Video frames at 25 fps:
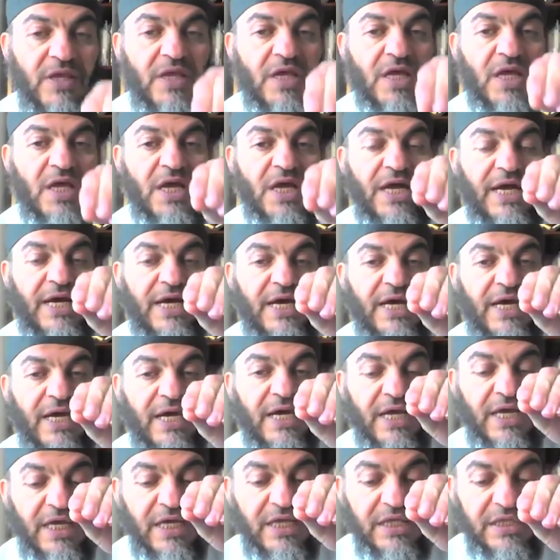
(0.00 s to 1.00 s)

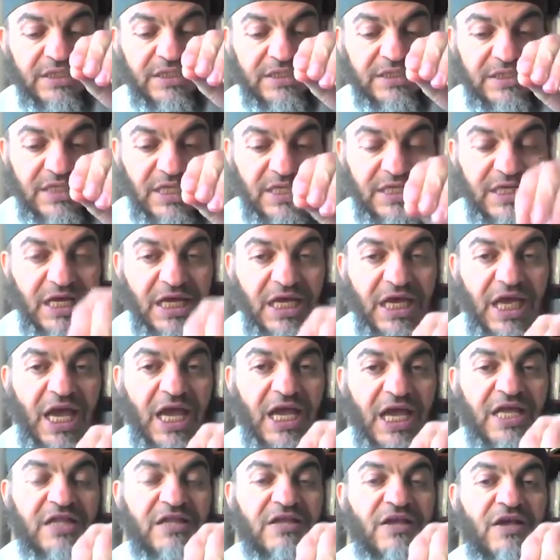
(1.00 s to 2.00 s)

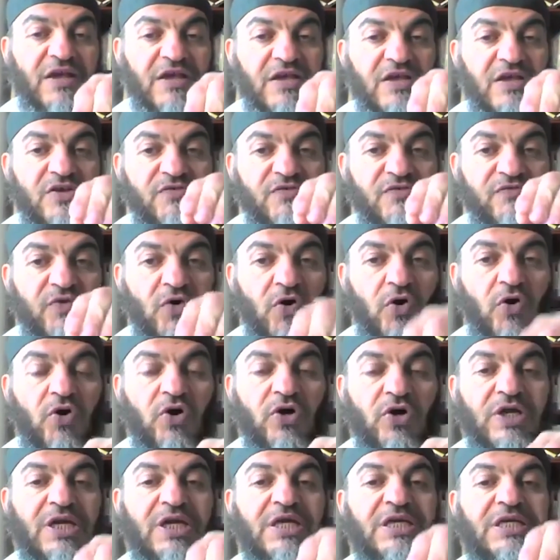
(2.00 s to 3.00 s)
dedicate
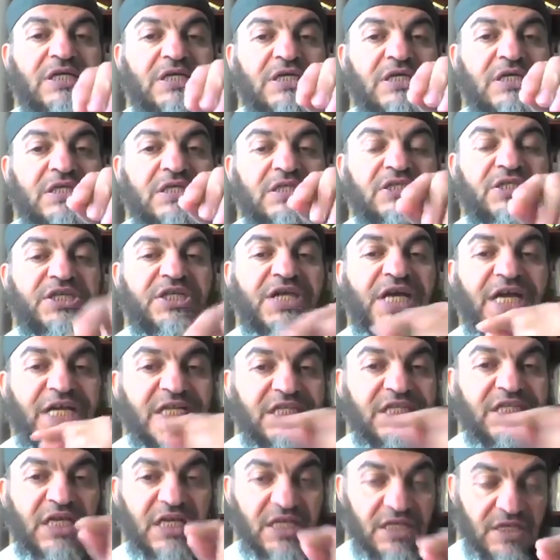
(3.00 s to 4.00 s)
for
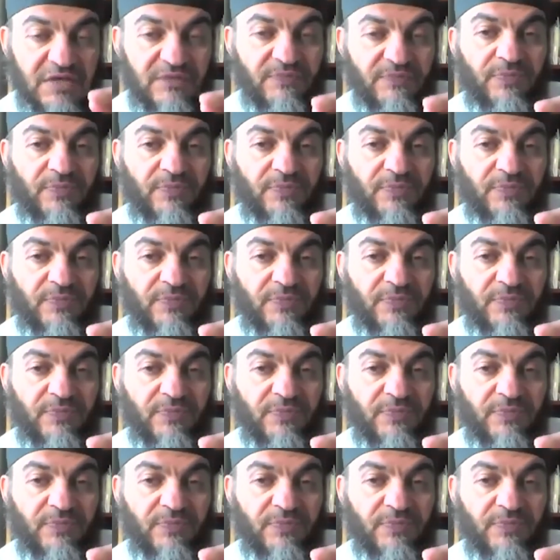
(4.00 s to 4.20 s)
trading.